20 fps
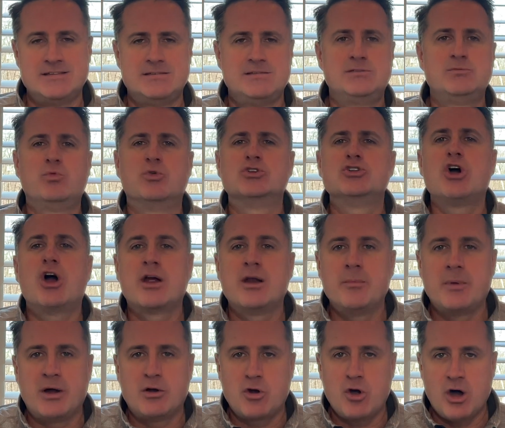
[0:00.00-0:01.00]
we're talking
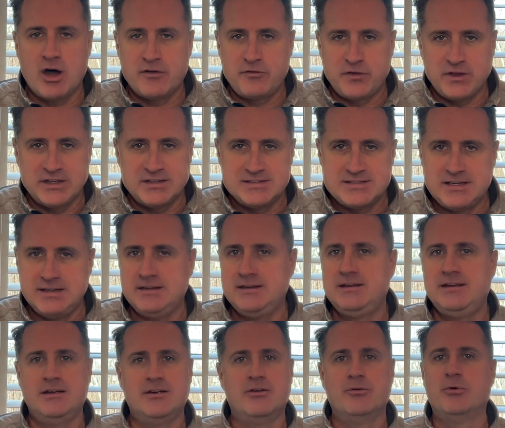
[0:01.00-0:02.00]
about coffee and tea
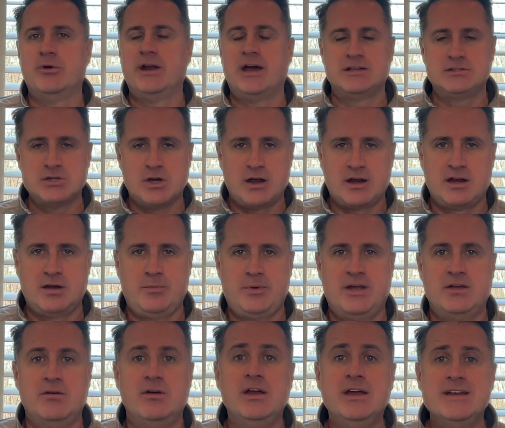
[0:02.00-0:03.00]
here. We're not talking
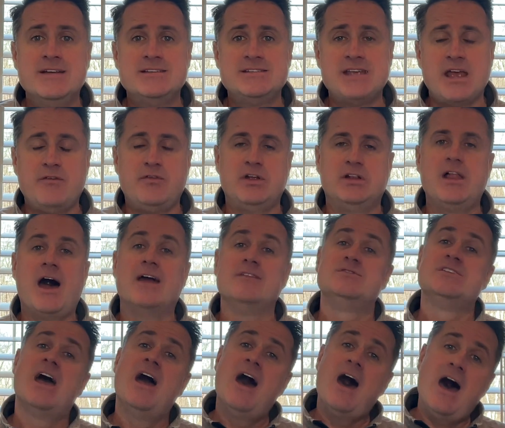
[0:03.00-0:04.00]
about saving
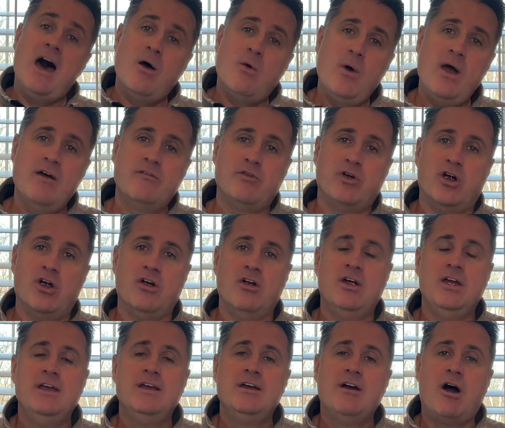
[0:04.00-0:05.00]
lives. However,
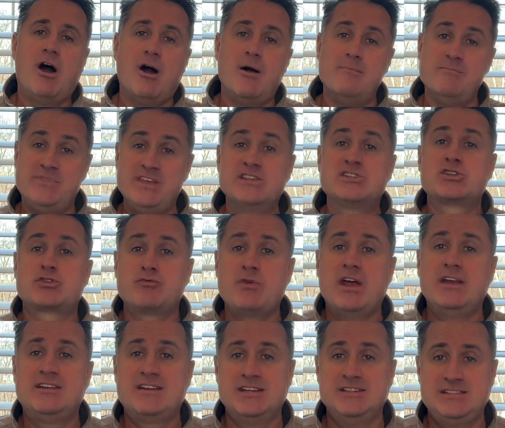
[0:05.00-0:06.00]
this
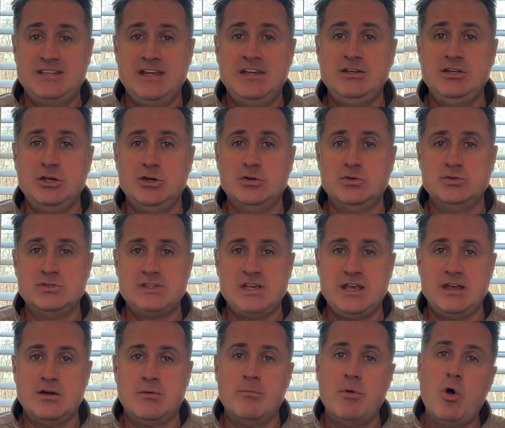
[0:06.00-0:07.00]
thread continues
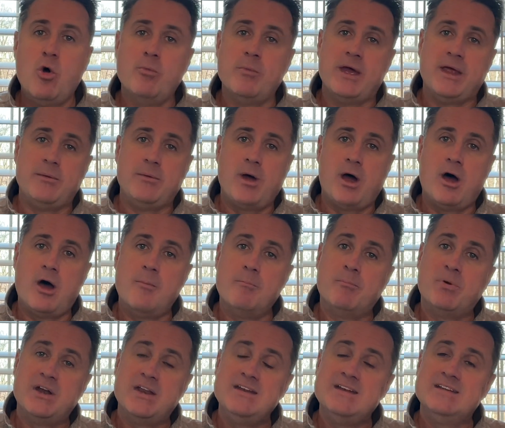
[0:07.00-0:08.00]
in a moment.
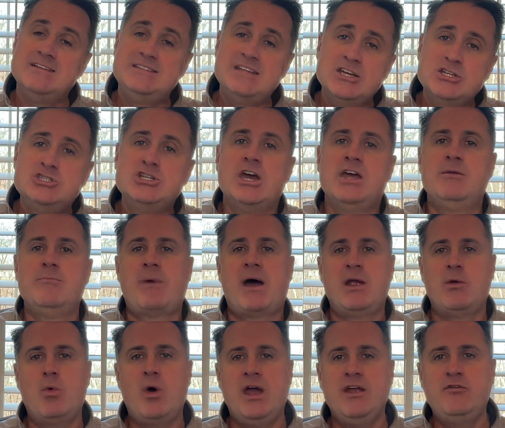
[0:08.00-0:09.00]
But in addition,
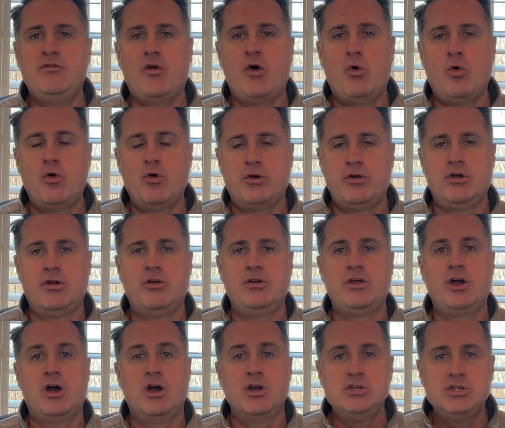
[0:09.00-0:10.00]
my wife
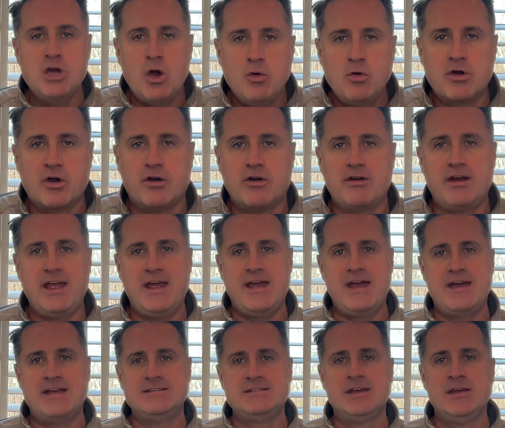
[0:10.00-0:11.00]
ordered a yogurt,
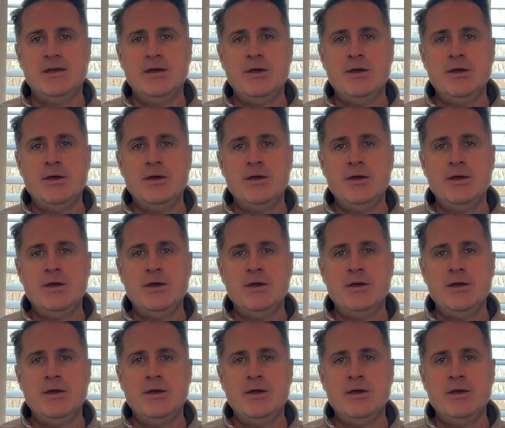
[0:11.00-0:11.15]
and